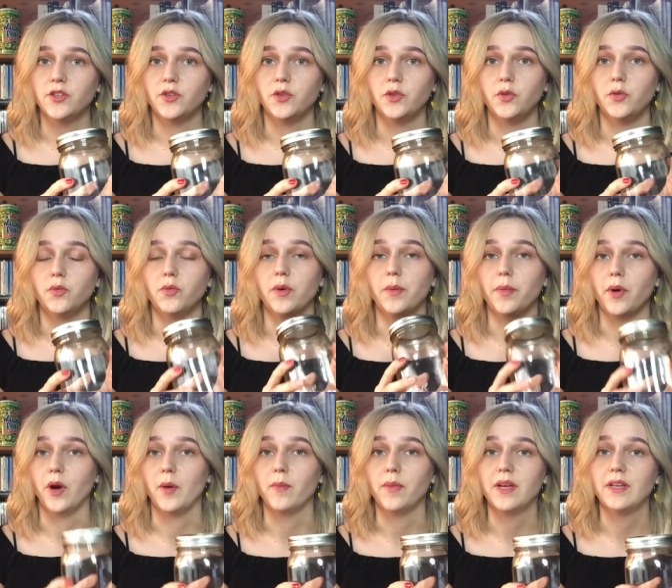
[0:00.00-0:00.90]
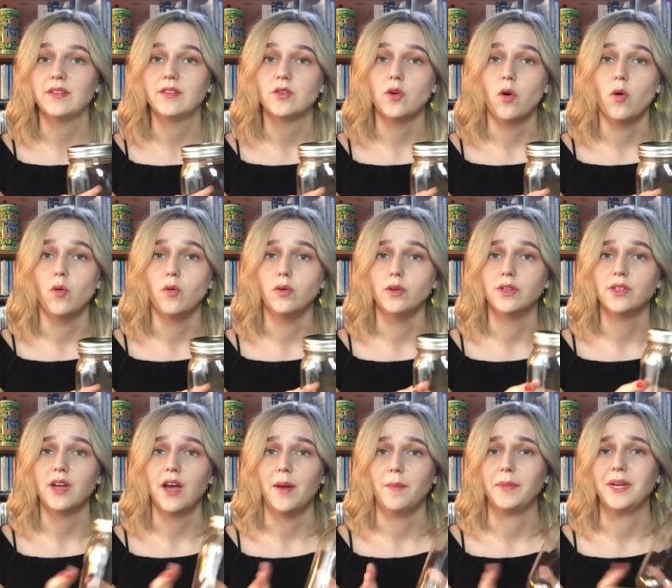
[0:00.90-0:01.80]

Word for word: to repurpose old um,